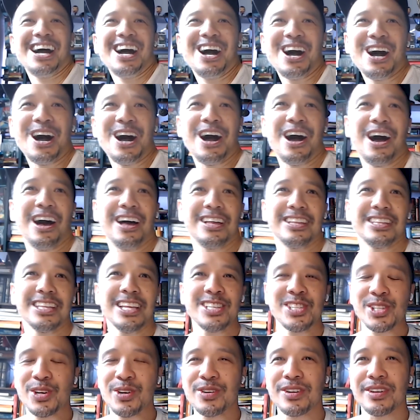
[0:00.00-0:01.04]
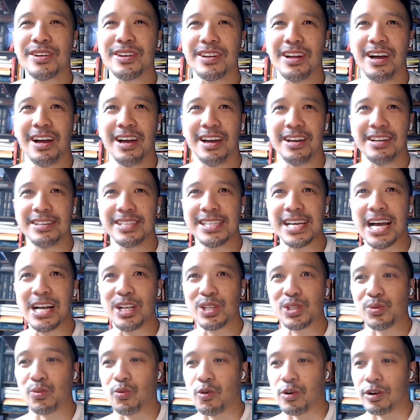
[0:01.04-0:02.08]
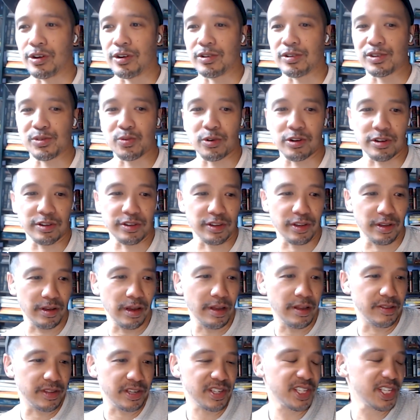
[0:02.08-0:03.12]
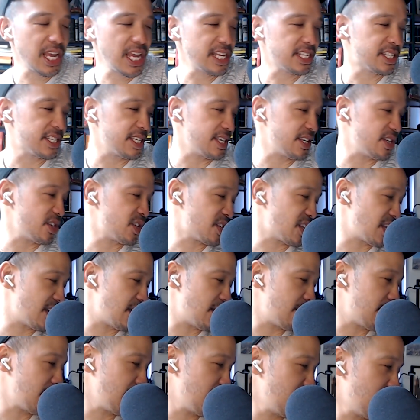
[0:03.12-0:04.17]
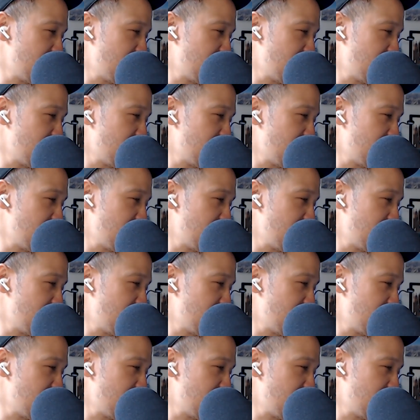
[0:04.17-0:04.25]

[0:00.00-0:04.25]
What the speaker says: don't. Let's go to Dallas Warriors, where the sense is that